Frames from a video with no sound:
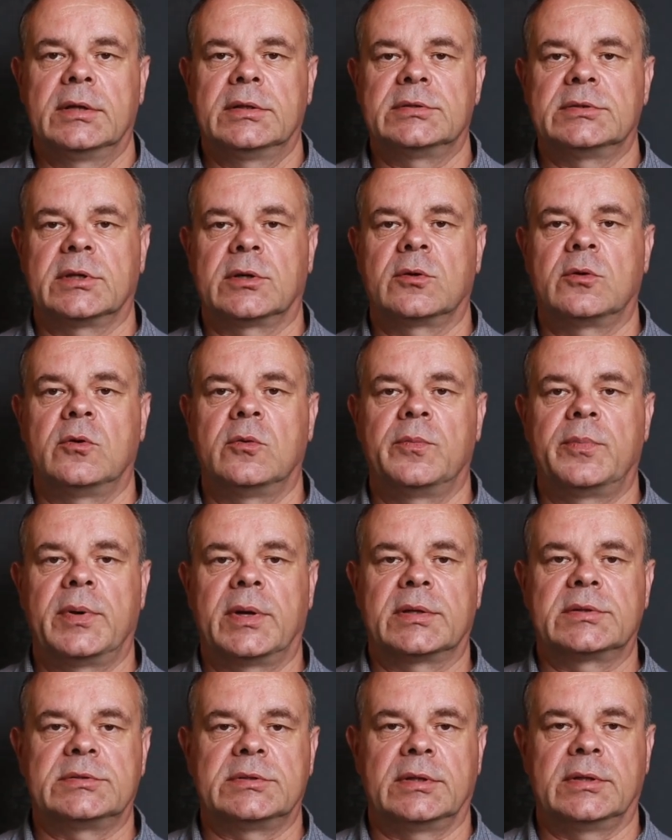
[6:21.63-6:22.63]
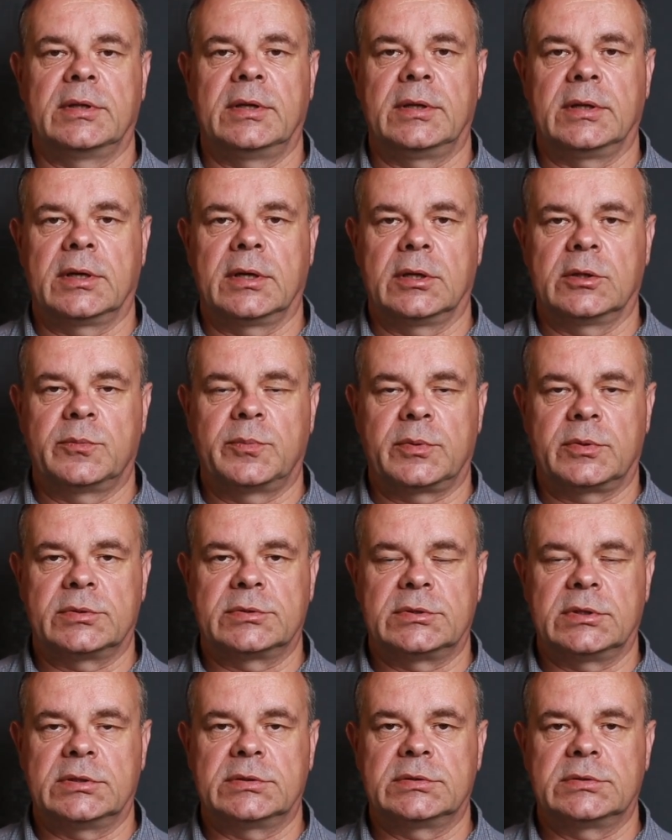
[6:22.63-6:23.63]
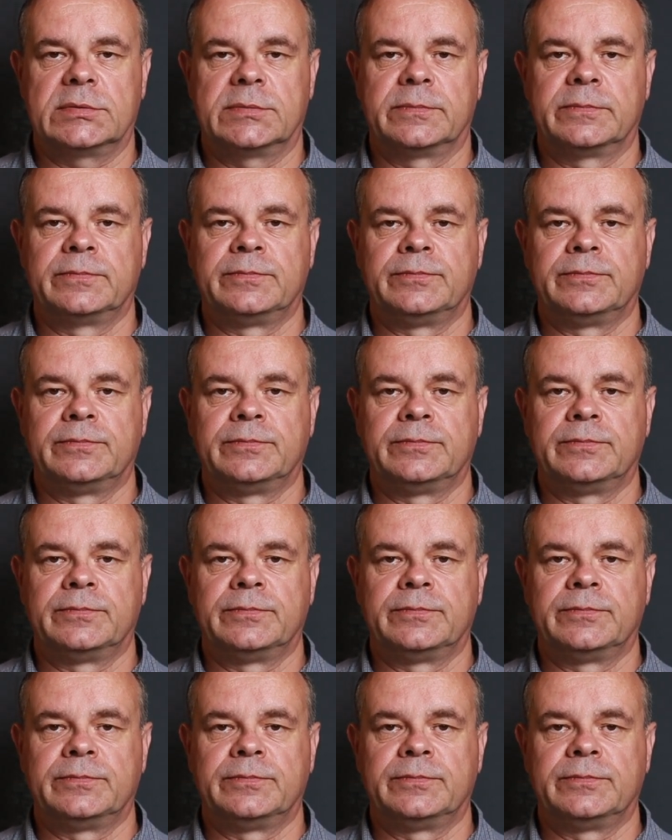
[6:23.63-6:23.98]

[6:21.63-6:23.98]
is a complex and delicate process.